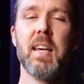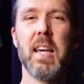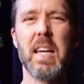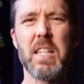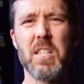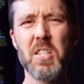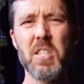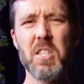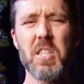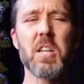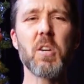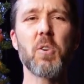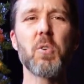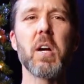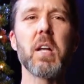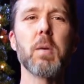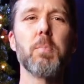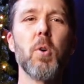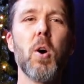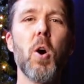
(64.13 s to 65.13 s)
and just the
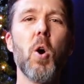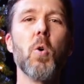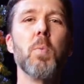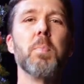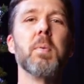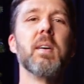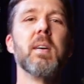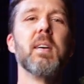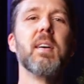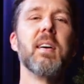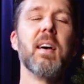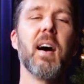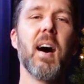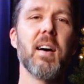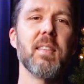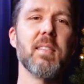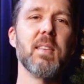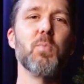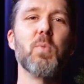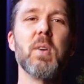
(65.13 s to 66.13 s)
incredible hope
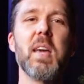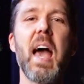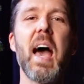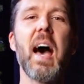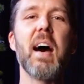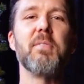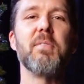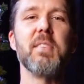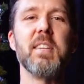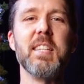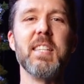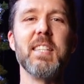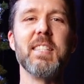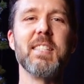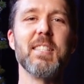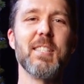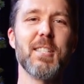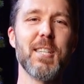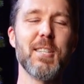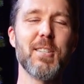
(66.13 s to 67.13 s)
that we have
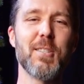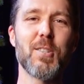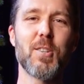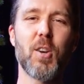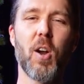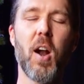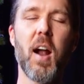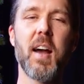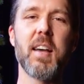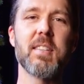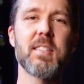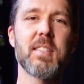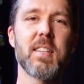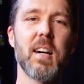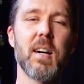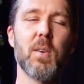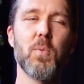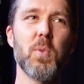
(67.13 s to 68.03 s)
in Jesus Christ.